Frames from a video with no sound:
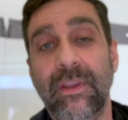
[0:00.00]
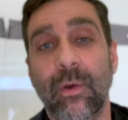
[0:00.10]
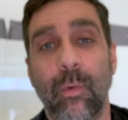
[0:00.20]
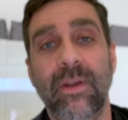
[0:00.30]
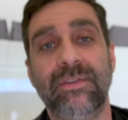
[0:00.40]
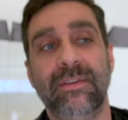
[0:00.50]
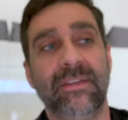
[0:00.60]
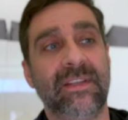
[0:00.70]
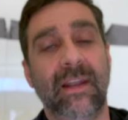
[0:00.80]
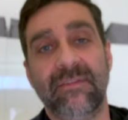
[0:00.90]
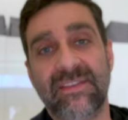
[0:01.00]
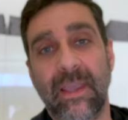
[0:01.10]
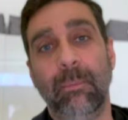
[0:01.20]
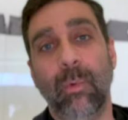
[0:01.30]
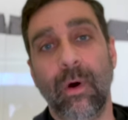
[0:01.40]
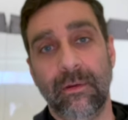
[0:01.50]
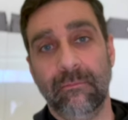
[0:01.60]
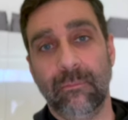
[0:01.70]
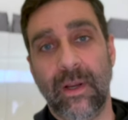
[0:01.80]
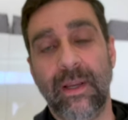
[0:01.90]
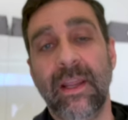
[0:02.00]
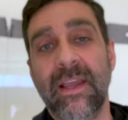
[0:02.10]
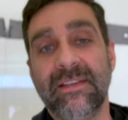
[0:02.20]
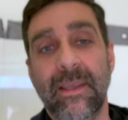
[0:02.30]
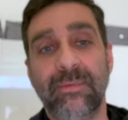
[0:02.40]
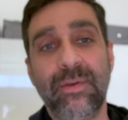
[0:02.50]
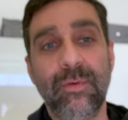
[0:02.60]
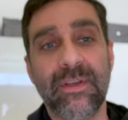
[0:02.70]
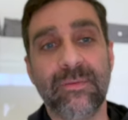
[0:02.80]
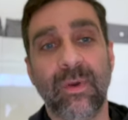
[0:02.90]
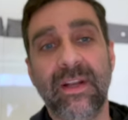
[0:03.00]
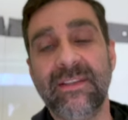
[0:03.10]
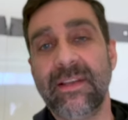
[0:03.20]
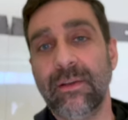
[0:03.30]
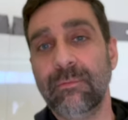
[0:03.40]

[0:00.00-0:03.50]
questions is kind of step one, right? Step two is we're gonna tell